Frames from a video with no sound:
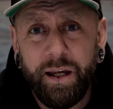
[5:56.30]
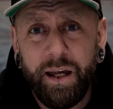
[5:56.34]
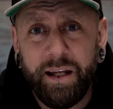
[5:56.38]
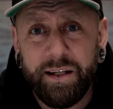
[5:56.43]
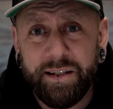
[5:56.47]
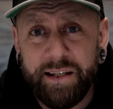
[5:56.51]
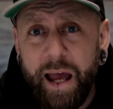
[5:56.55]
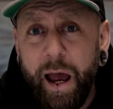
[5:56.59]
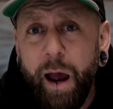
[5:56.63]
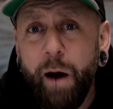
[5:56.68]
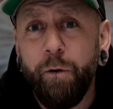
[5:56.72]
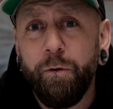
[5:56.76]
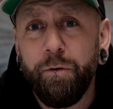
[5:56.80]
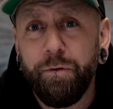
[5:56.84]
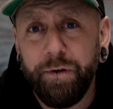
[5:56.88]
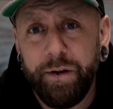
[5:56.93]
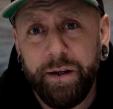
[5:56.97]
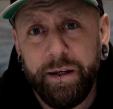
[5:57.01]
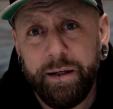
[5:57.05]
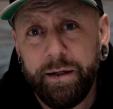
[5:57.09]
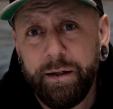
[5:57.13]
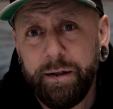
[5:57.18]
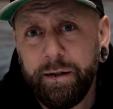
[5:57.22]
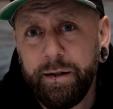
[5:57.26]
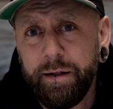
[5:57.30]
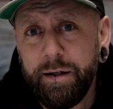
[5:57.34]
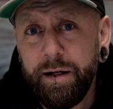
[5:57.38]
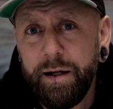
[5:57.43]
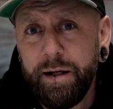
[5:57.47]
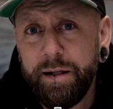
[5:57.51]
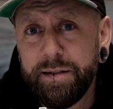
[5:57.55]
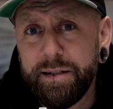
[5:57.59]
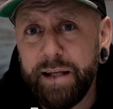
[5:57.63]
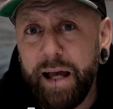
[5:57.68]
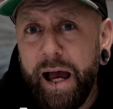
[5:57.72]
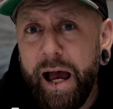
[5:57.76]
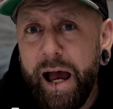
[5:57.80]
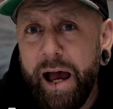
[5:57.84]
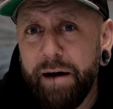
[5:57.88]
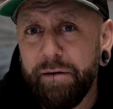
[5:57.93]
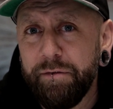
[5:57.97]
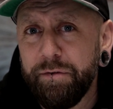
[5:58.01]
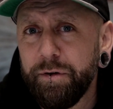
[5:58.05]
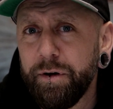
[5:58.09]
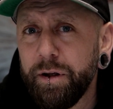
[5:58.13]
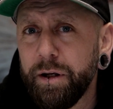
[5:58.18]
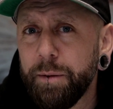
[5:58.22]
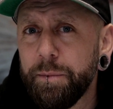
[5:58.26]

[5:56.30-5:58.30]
it's healthy to have